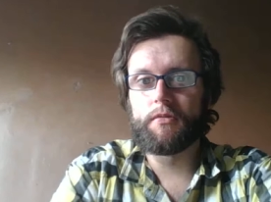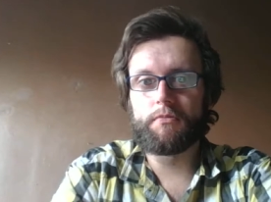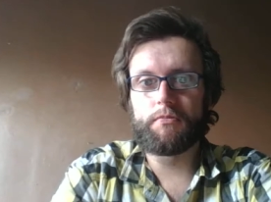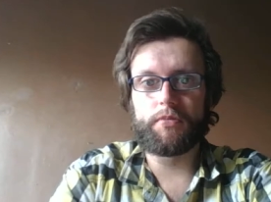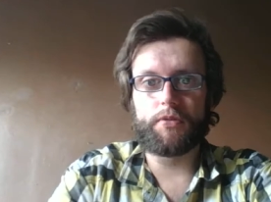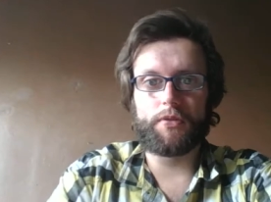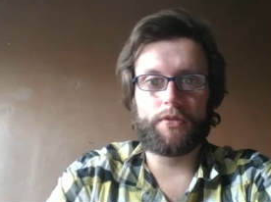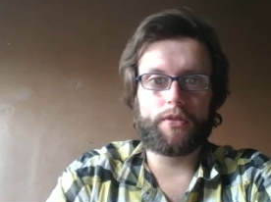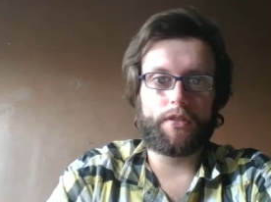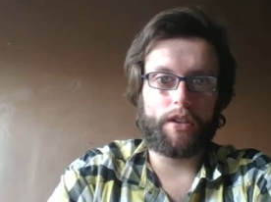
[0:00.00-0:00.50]

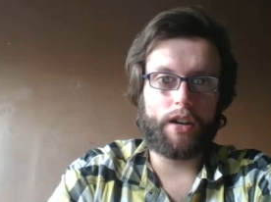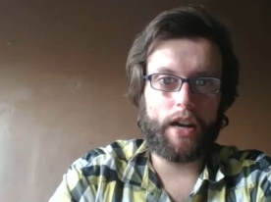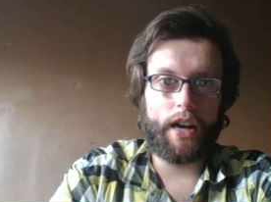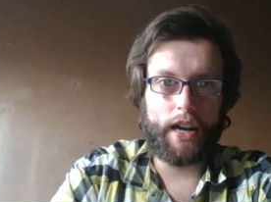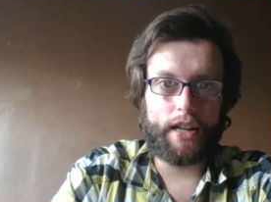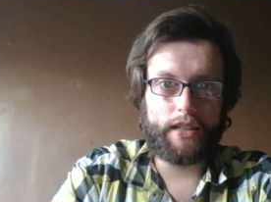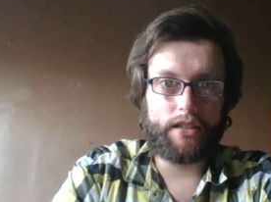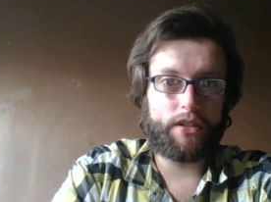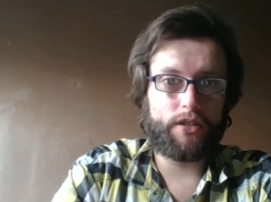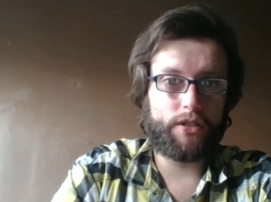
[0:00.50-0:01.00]
but
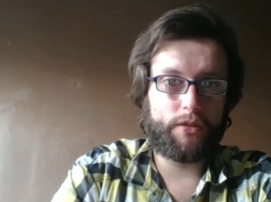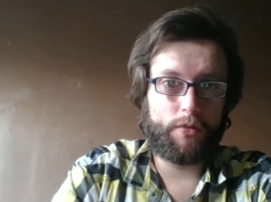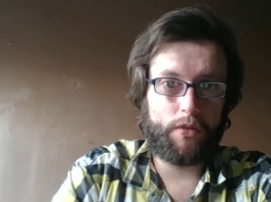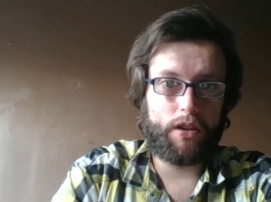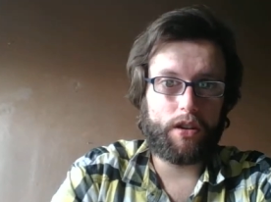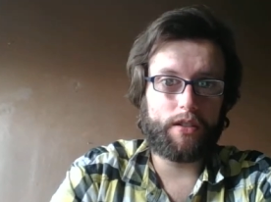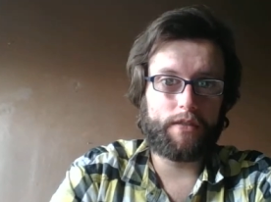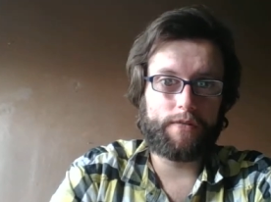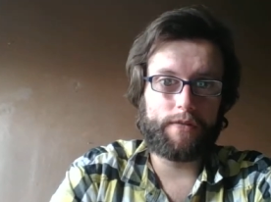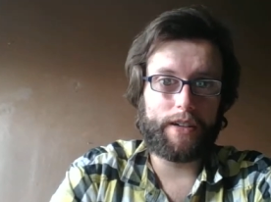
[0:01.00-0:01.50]
I tell you
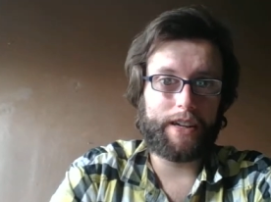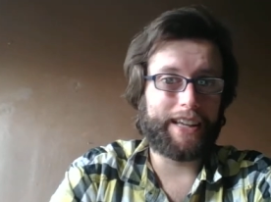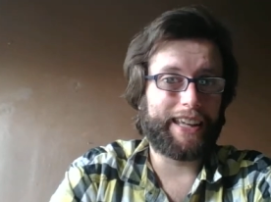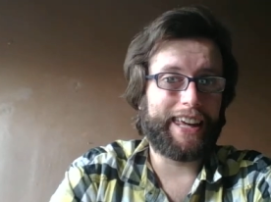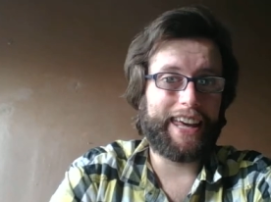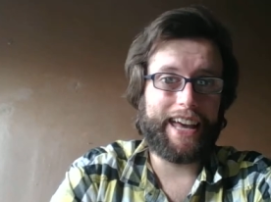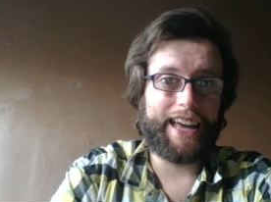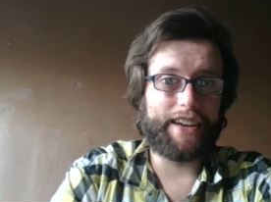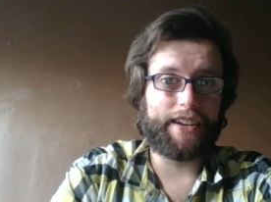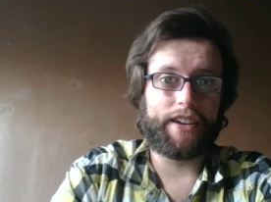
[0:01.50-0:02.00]
what,
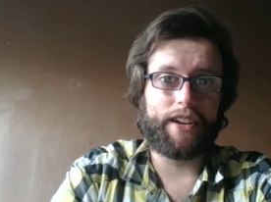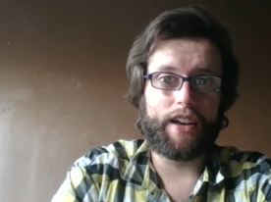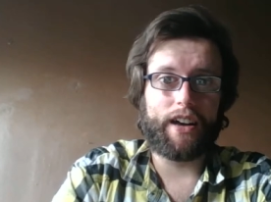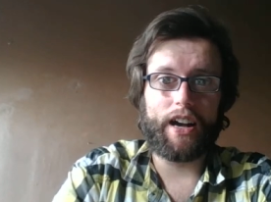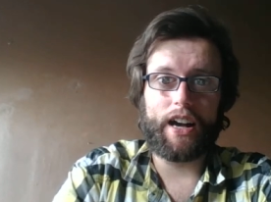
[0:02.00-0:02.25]
again,